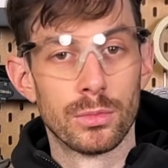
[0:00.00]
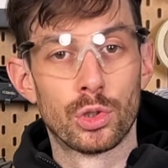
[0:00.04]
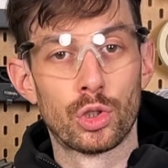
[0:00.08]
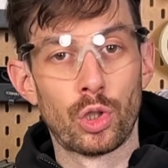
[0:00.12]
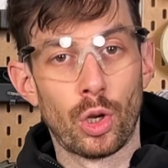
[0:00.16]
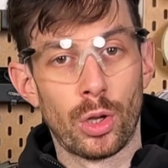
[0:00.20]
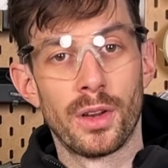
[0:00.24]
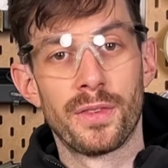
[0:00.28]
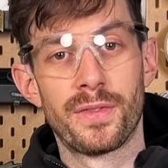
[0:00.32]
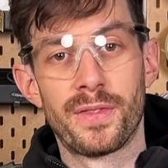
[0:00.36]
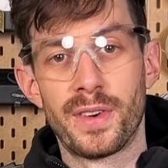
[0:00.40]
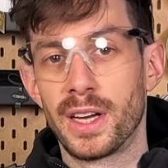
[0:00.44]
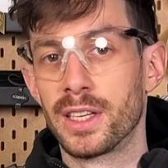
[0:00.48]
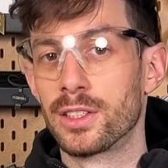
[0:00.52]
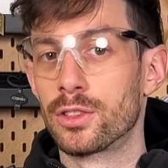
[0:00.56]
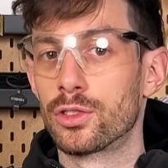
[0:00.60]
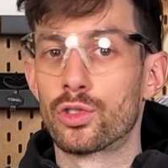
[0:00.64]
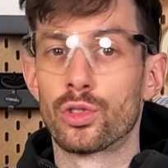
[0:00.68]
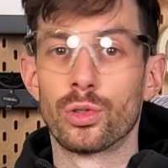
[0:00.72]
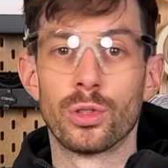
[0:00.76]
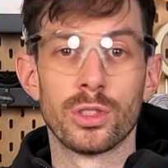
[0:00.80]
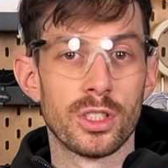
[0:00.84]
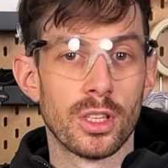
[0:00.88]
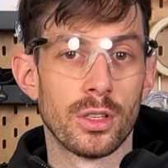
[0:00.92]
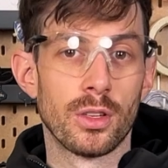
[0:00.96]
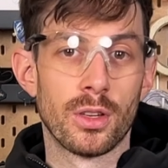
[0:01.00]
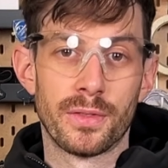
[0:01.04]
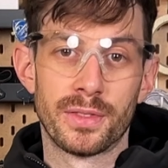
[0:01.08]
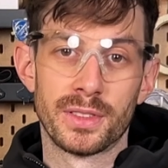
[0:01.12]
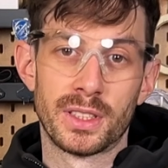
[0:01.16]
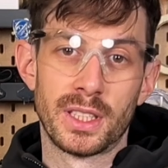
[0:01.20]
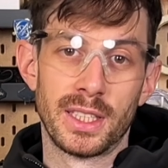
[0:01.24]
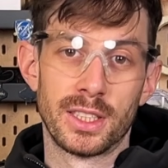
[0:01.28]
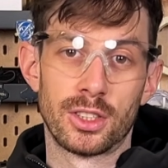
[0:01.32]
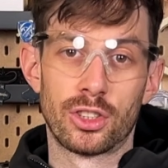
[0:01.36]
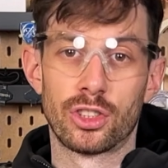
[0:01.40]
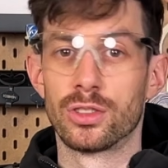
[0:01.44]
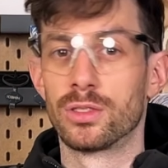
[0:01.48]
Ton of fun, draws a lot of
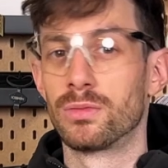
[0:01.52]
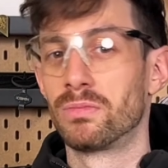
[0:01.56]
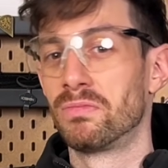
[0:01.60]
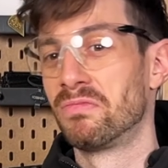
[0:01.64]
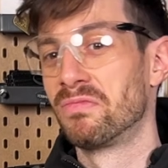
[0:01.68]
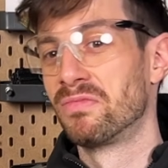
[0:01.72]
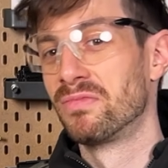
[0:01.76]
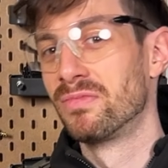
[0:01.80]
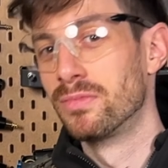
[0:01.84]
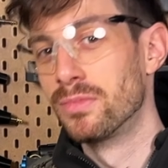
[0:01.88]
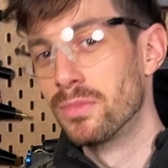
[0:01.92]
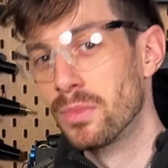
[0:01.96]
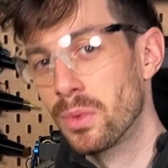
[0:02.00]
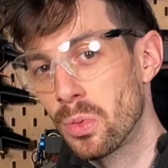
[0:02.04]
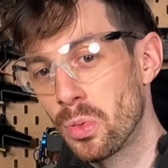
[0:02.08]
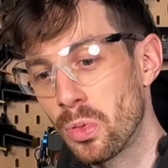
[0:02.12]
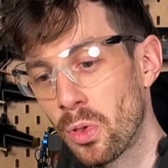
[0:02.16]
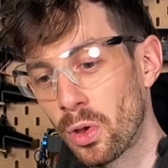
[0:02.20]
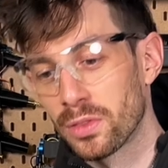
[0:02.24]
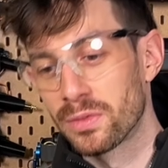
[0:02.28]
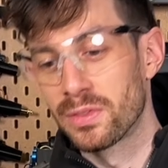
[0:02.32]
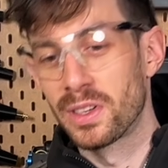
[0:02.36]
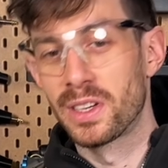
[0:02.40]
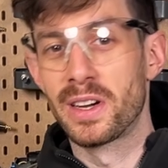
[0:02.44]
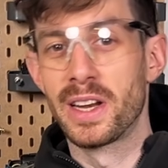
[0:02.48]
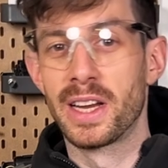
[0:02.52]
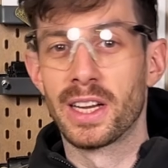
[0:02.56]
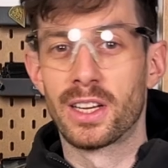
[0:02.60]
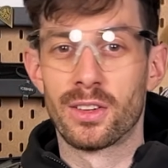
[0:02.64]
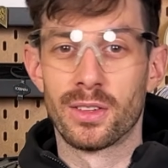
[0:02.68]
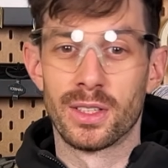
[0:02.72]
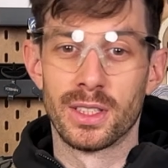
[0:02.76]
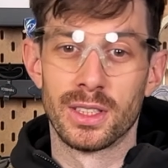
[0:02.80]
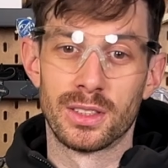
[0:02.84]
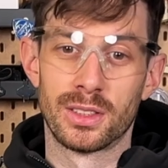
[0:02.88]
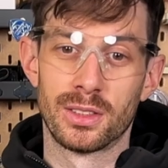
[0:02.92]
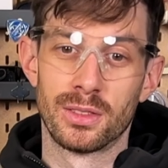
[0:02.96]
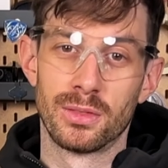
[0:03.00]
attention, not very
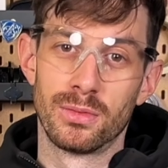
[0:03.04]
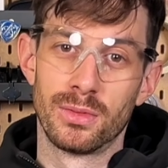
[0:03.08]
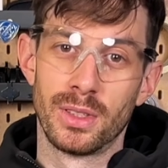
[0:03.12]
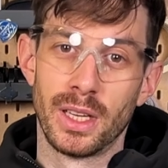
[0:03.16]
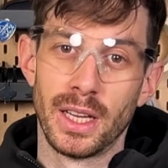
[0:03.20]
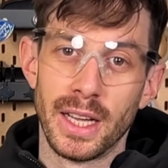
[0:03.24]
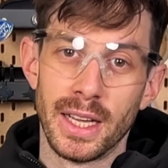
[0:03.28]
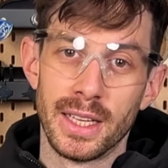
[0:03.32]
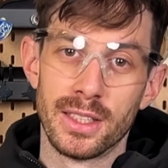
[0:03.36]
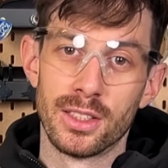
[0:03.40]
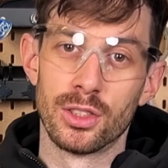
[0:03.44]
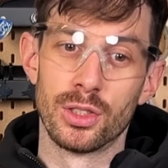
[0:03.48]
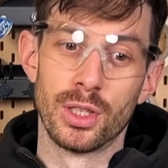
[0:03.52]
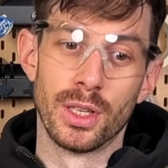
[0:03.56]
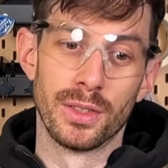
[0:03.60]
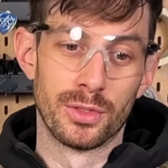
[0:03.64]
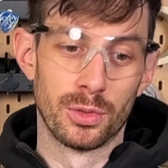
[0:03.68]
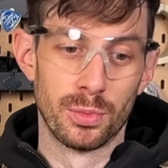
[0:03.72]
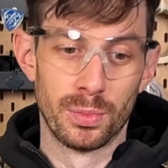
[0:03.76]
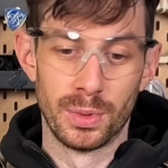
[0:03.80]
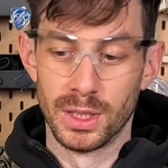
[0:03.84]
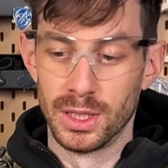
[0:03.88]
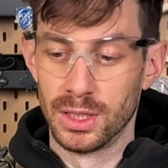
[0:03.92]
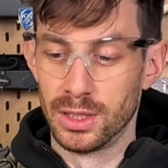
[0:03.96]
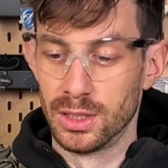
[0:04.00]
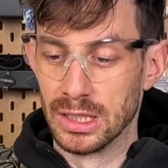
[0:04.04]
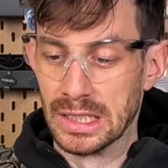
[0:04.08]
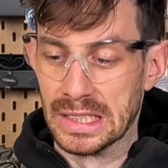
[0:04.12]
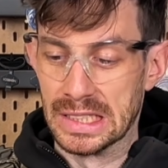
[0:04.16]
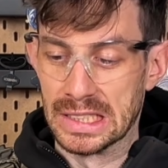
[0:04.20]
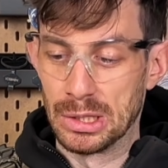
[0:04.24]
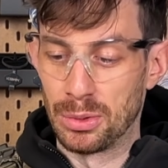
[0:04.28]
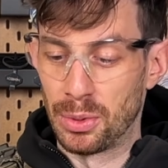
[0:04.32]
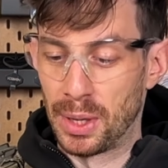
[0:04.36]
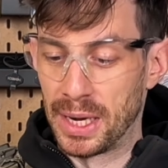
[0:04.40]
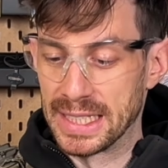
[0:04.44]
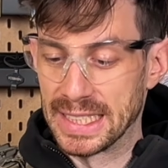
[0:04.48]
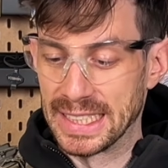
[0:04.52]
accurate, and you have to be
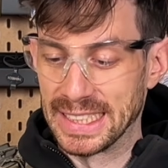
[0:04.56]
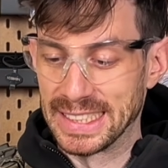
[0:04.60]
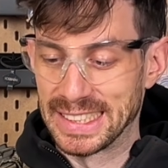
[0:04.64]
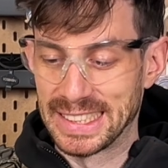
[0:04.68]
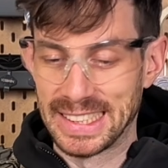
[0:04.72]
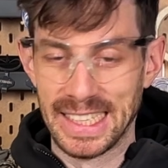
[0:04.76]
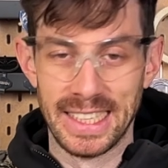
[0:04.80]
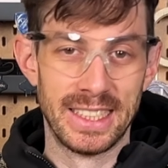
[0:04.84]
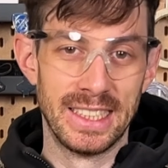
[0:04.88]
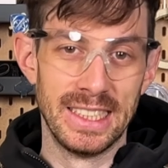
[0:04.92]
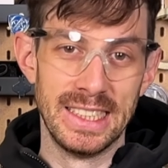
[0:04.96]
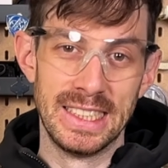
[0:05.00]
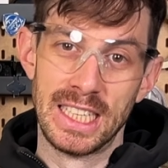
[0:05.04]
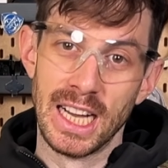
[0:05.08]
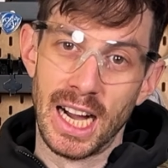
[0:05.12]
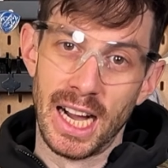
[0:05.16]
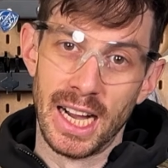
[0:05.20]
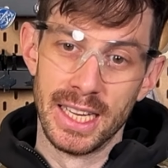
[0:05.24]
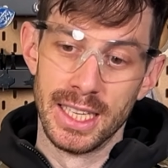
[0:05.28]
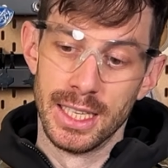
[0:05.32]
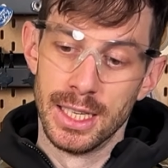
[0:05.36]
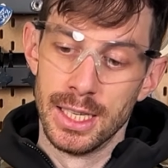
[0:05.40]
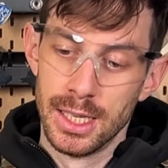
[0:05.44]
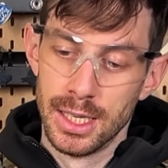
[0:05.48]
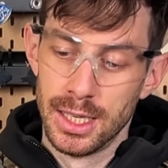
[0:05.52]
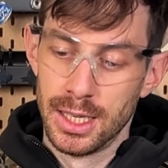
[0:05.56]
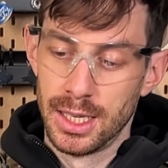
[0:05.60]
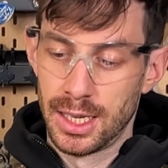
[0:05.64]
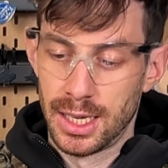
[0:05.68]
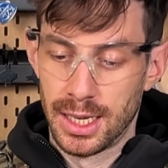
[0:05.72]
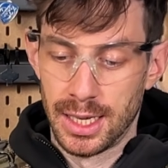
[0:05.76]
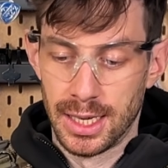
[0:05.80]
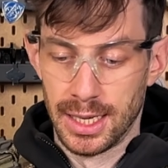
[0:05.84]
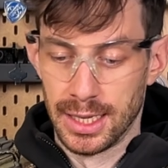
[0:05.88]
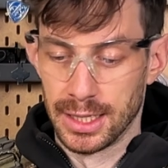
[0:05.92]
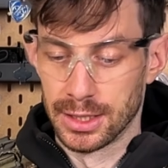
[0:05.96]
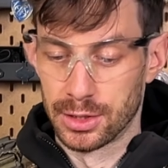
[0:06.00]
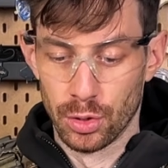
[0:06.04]
quite a techie guy
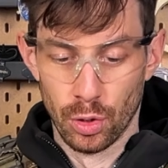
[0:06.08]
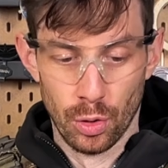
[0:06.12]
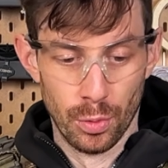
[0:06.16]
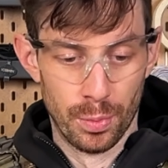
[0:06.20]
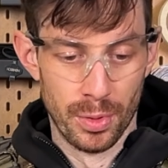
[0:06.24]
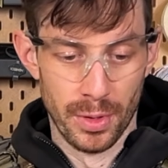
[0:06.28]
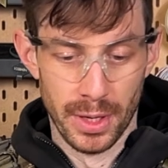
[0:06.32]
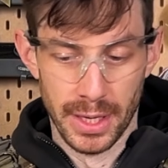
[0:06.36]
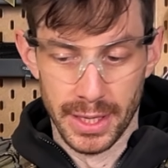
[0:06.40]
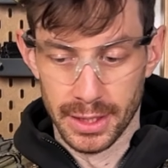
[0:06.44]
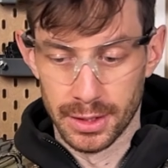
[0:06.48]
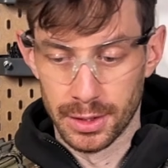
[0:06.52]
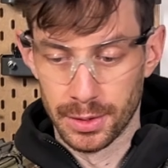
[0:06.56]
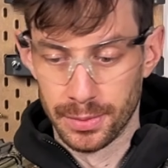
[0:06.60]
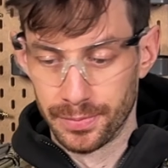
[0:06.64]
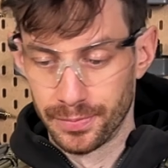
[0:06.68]
to operate it.